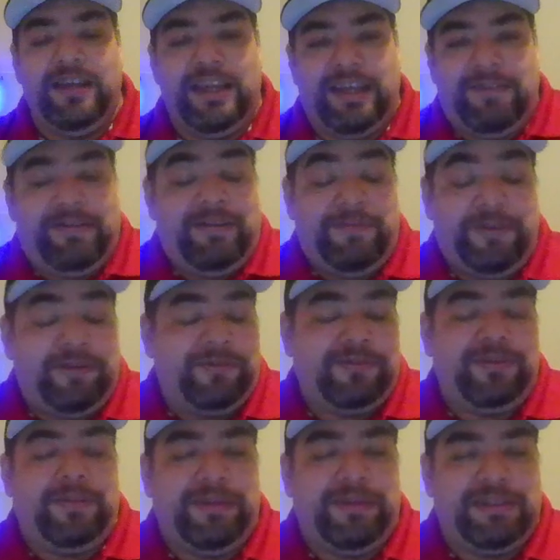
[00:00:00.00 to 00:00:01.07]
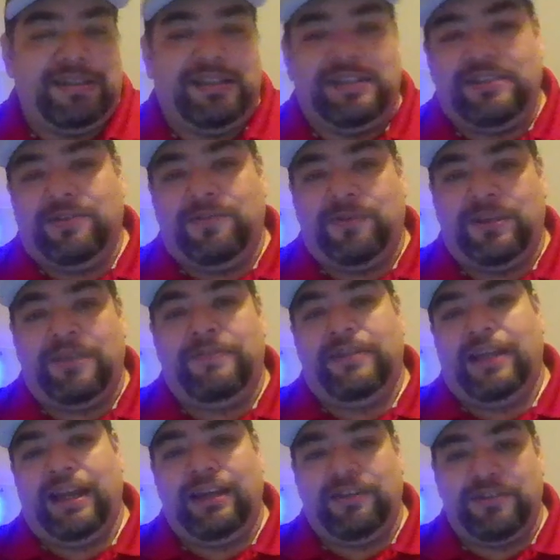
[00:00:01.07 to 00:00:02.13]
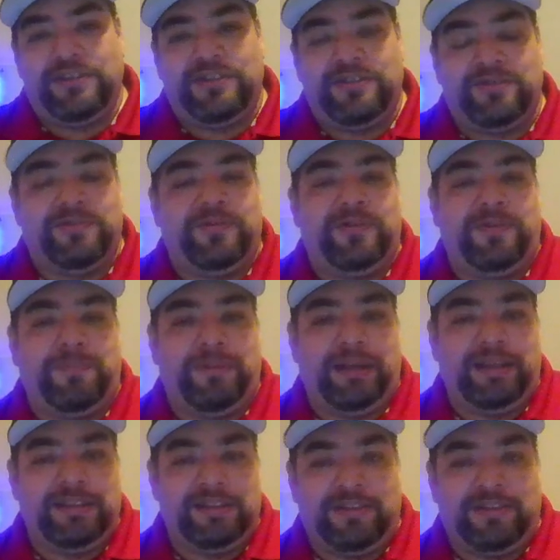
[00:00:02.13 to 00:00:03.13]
Even if you don't do the business, it's still worth having a hangar just to store your planes,